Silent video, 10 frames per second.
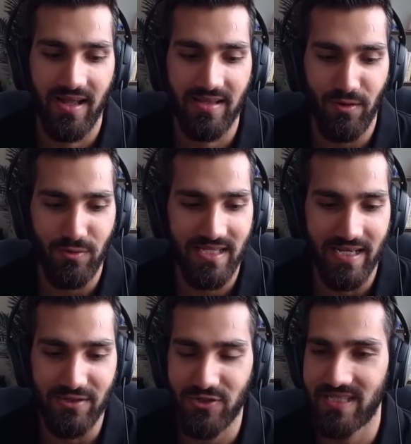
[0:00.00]
that was an
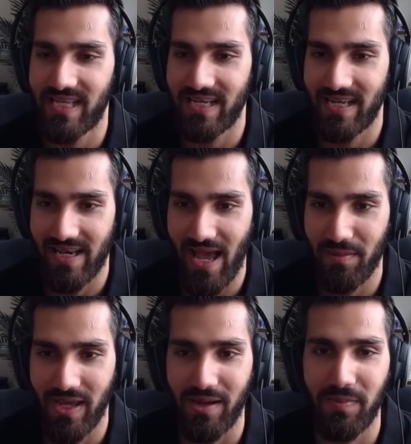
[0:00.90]
interesting
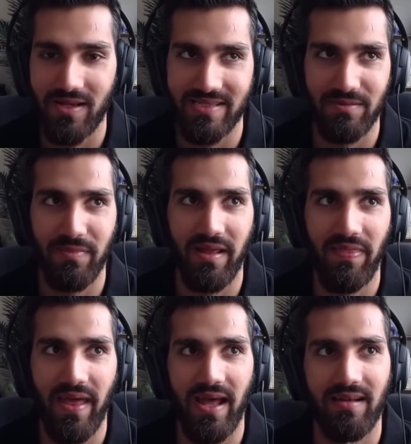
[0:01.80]
dynamic because it meant
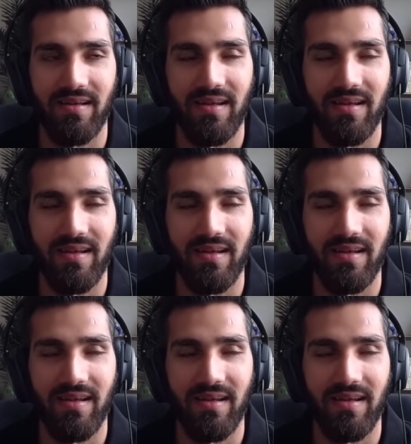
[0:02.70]
that